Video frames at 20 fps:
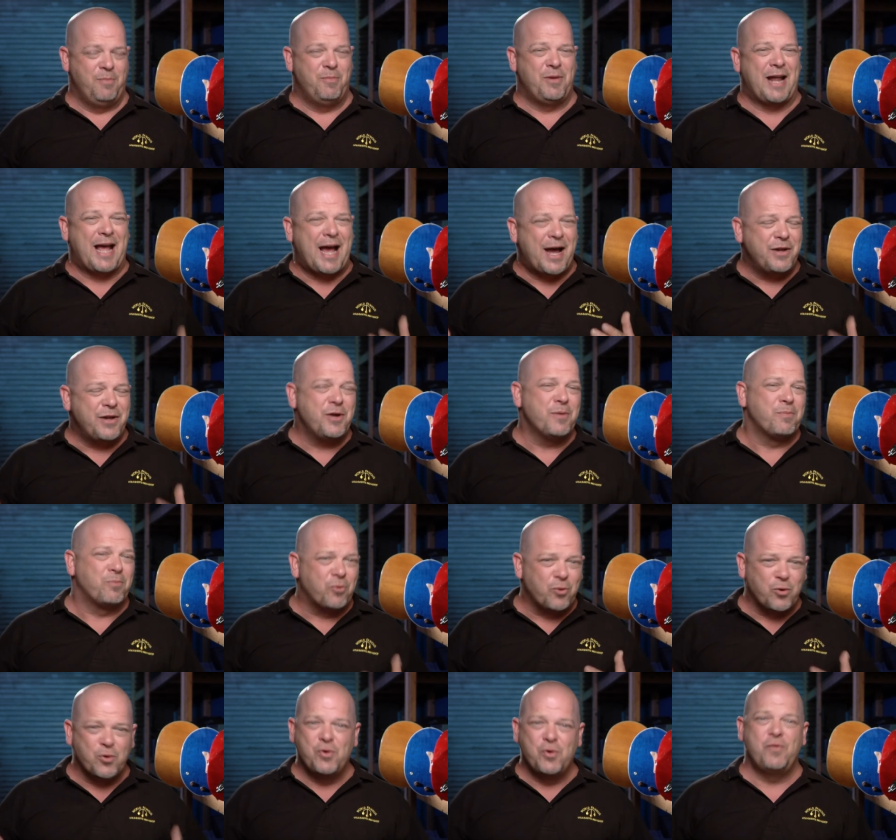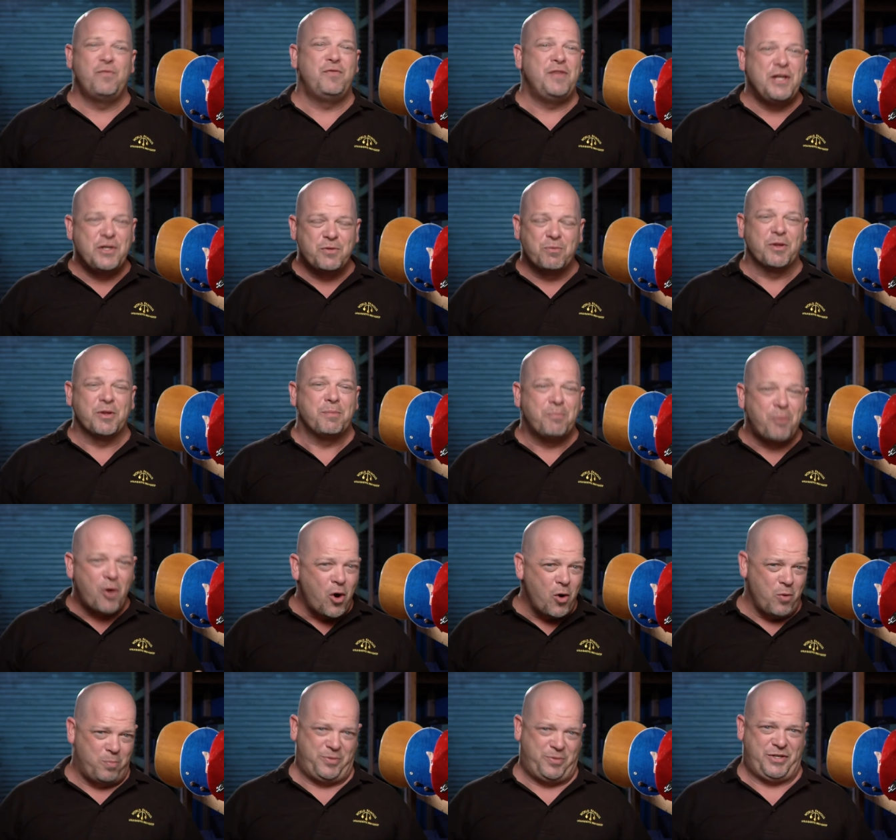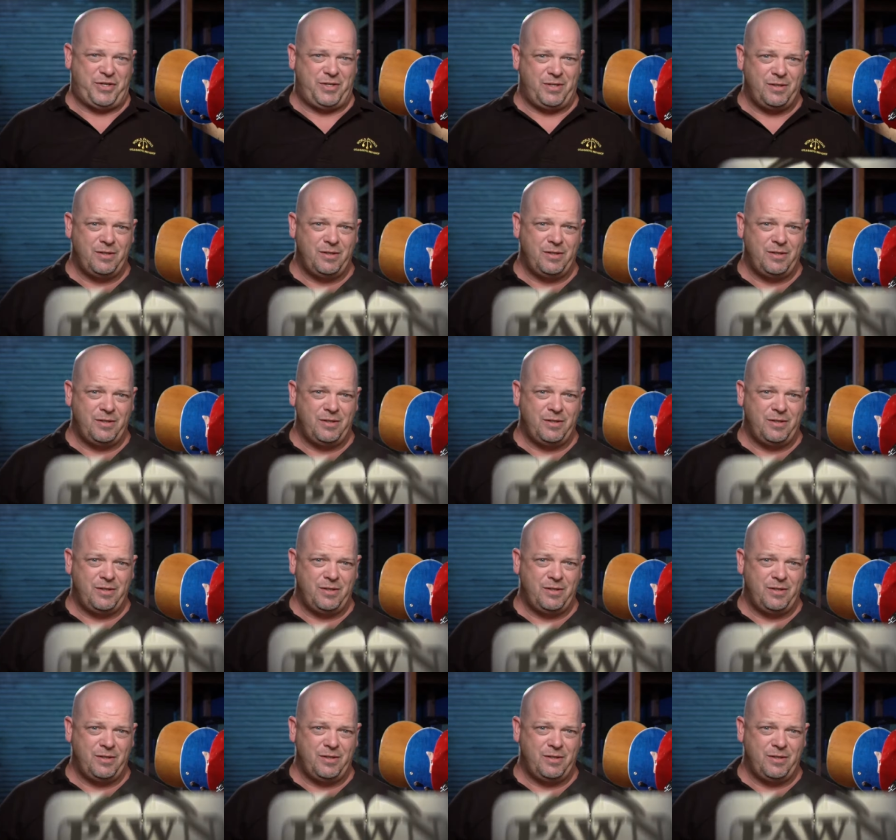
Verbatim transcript: But how do you prove these were the Pope's?